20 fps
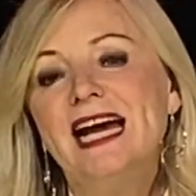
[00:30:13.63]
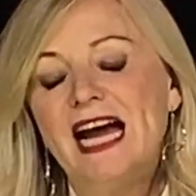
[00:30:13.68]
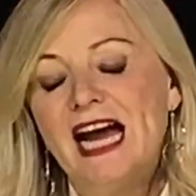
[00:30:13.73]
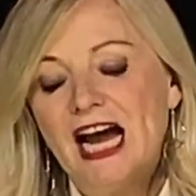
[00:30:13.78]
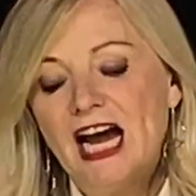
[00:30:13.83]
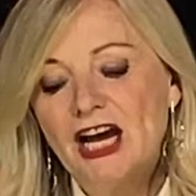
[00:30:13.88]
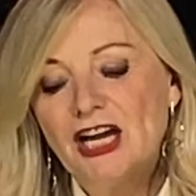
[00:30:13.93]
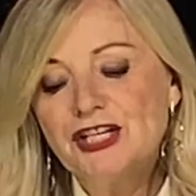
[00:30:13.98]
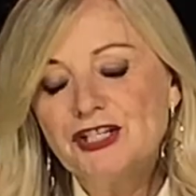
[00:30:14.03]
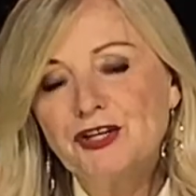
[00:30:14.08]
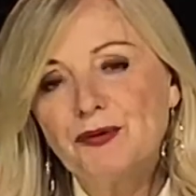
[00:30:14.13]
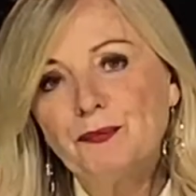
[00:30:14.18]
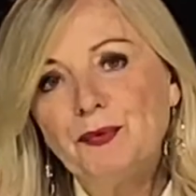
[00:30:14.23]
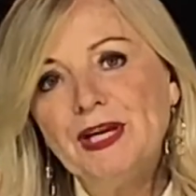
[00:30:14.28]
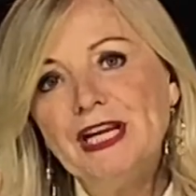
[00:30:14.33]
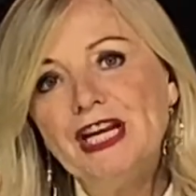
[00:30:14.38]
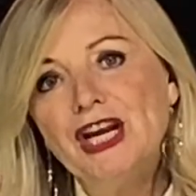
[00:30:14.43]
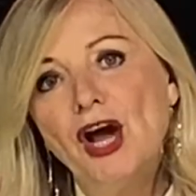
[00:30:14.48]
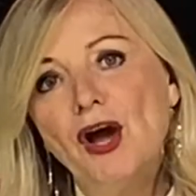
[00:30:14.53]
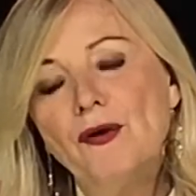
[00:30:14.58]
And
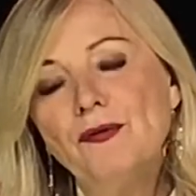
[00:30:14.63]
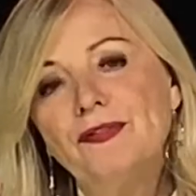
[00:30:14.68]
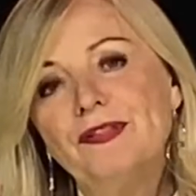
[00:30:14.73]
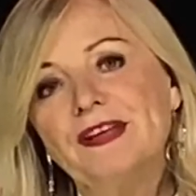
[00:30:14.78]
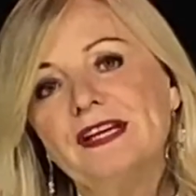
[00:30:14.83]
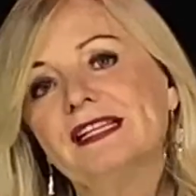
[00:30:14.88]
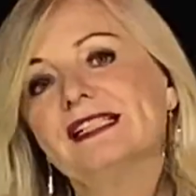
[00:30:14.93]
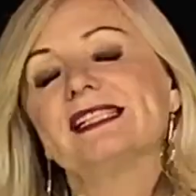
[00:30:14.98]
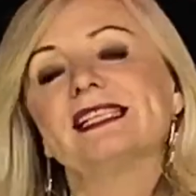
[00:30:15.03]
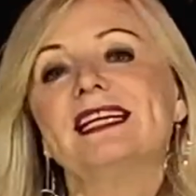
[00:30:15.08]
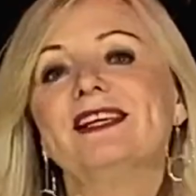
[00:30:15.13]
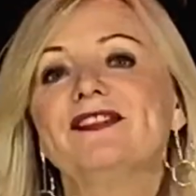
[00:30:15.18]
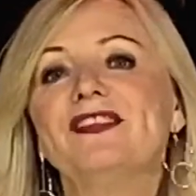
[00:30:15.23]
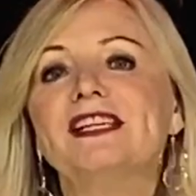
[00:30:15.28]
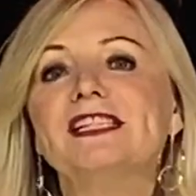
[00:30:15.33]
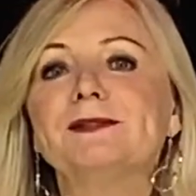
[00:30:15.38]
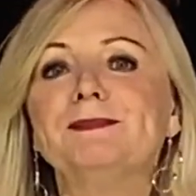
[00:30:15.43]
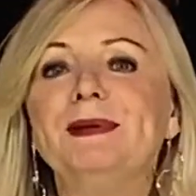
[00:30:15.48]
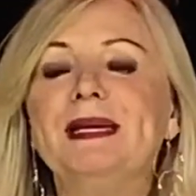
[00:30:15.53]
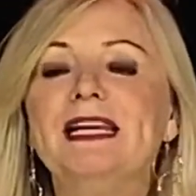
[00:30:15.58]
we know that
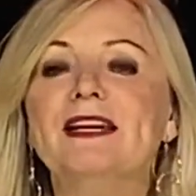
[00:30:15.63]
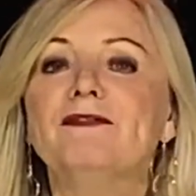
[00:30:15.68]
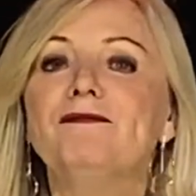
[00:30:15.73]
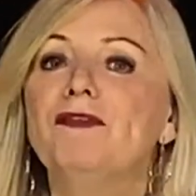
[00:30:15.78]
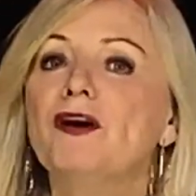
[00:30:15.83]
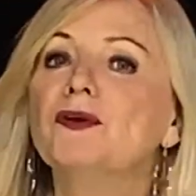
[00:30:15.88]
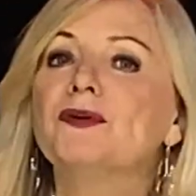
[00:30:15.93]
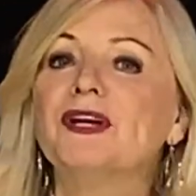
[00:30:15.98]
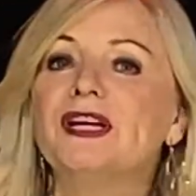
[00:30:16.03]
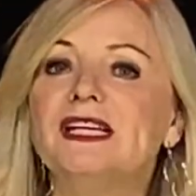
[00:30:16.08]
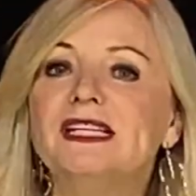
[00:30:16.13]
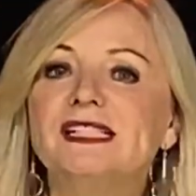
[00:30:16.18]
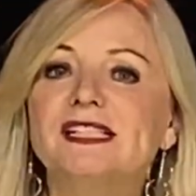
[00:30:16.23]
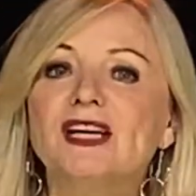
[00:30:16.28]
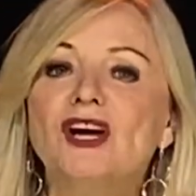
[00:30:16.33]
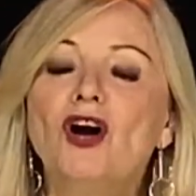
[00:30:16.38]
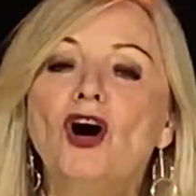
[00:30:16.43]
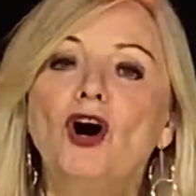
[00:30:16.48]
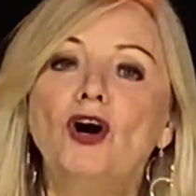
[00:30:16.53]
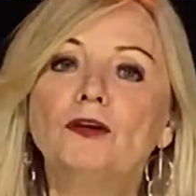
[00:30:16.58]
there's been a focus
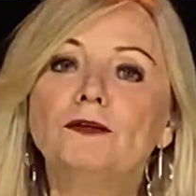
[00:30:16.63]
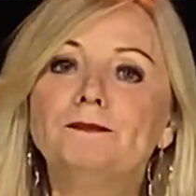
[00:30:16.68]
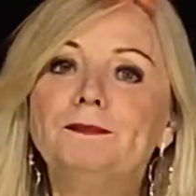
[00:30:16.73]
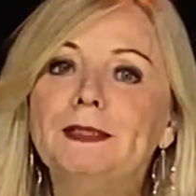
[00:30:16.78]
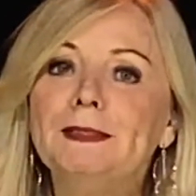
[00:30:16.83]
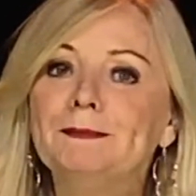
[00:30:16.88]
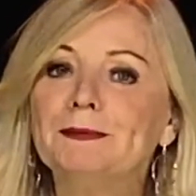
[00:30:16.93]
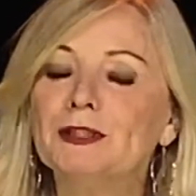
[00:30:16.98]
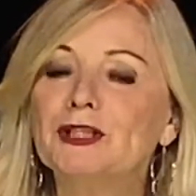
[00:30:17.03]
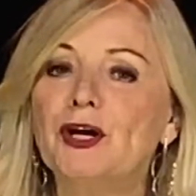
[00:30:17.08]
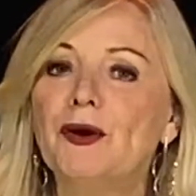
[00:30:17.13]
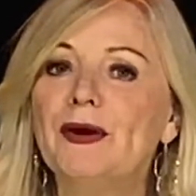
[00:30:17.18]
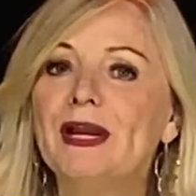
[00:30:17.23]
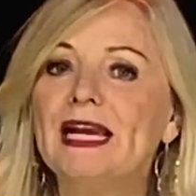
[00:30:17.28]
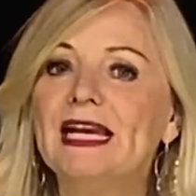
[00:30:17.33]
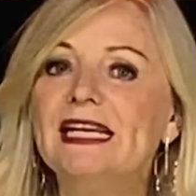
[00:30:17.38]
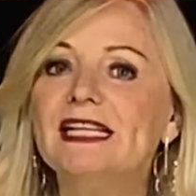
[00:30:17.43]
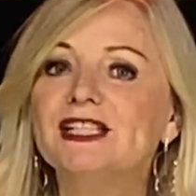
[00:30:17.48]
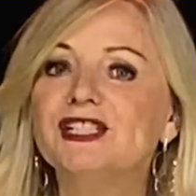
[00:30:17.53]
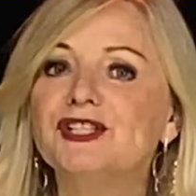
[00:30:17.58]
on people going
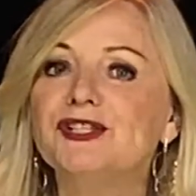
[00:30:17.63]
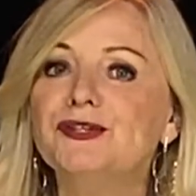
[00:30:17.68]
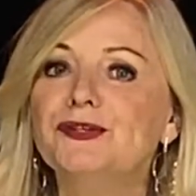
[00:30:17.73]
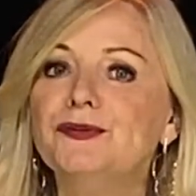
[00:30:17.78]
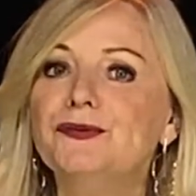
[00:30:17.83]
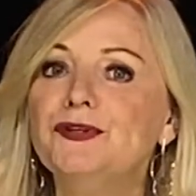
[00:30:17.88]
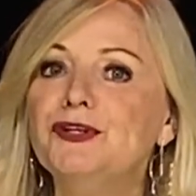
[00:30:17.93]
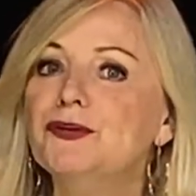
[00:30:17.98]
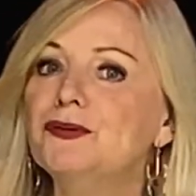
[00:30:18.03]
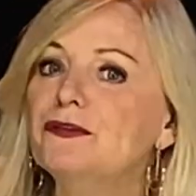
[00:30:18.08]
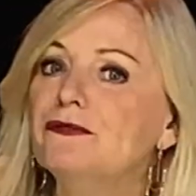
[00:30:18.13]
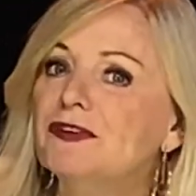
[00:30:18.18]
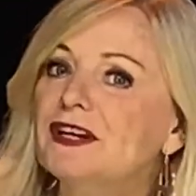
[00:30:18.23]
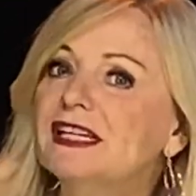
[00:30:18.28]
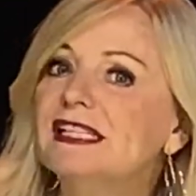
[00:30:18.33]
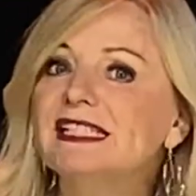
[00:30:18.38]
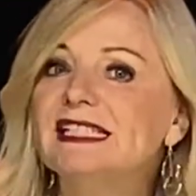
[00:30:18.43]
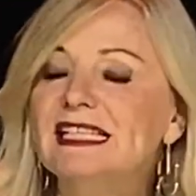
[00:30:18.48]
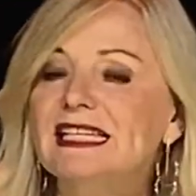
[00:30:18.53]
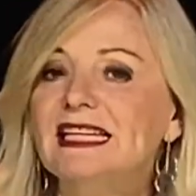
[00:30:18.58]
into
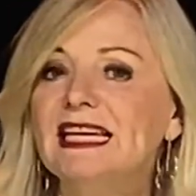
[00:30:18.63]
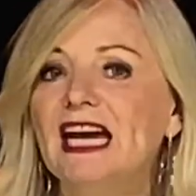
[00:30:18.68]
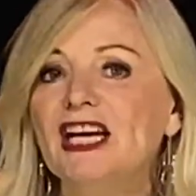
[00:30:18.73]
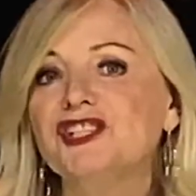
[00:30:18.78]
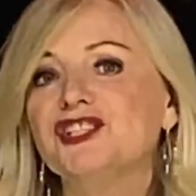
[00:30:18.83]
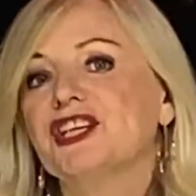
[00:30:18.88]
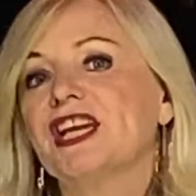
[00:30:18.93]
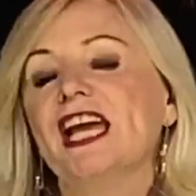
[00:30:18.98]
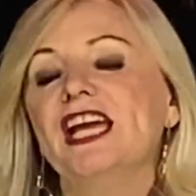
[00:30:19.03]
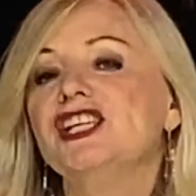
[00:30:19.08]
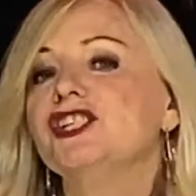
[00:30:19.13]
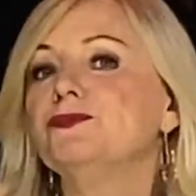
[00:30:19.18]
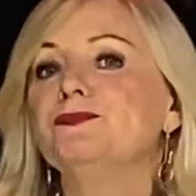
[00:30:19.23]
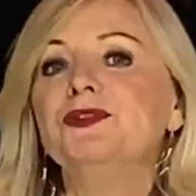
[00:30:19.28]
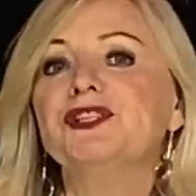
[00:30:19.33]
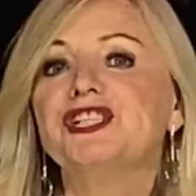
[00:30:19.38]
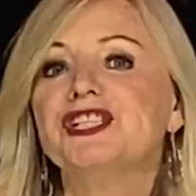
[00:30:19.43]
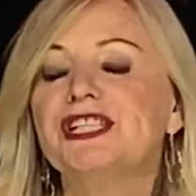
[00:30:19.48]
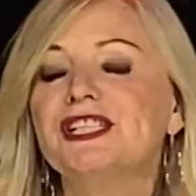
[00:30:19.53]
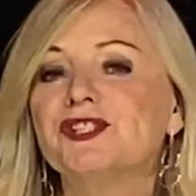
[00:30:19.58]
university education,
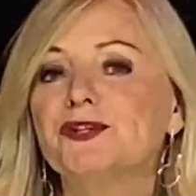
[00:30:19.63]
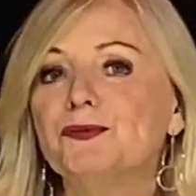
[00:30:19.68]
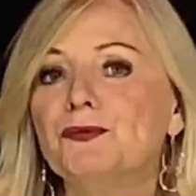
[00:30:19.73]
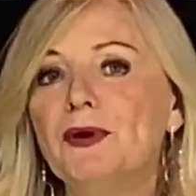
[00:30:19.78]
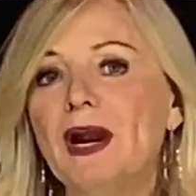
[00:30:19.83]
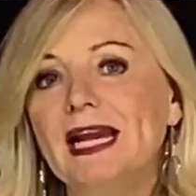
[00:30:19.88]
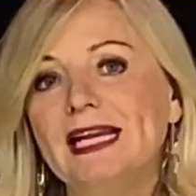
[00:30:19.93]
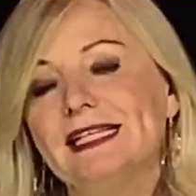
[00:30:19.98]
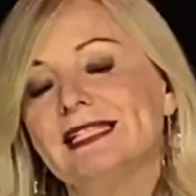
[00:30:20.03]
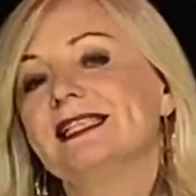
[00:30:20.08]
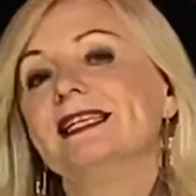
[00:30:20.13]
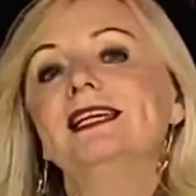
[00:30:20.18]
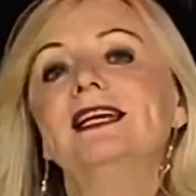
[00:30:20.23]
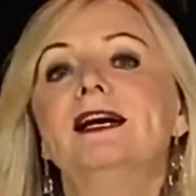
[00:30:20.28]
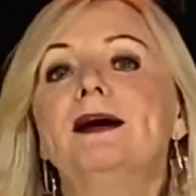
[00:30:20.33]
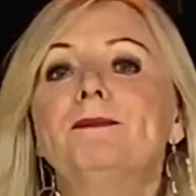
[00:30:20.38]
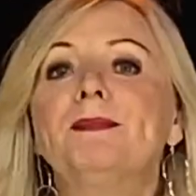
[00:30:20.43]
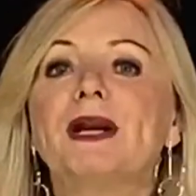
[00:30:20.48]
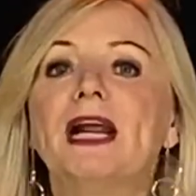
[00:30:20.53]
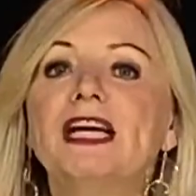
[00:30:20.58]
which is great,
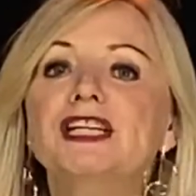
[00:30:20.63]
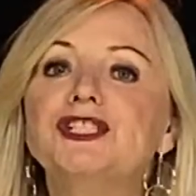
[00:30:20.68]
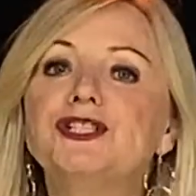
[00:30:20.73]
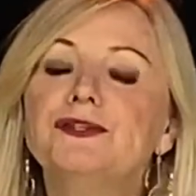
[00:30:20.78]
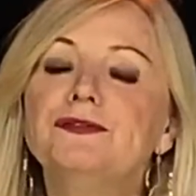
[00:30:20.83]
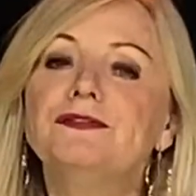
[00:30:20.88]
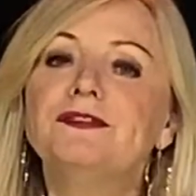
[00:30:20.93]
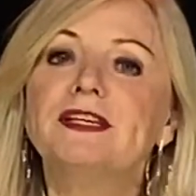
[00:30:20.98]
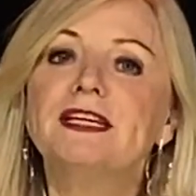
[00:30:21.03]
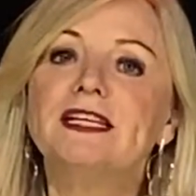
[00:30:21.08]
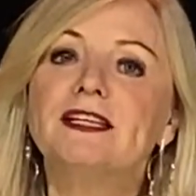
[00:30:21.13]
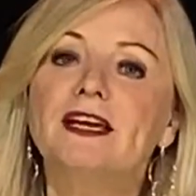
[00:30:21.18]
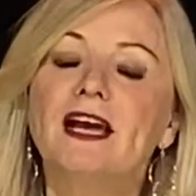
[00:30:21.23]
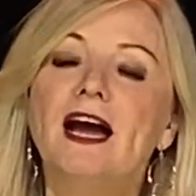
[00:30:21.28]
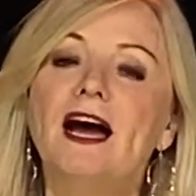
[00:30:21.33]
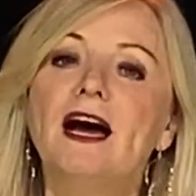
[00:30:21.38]
but I do think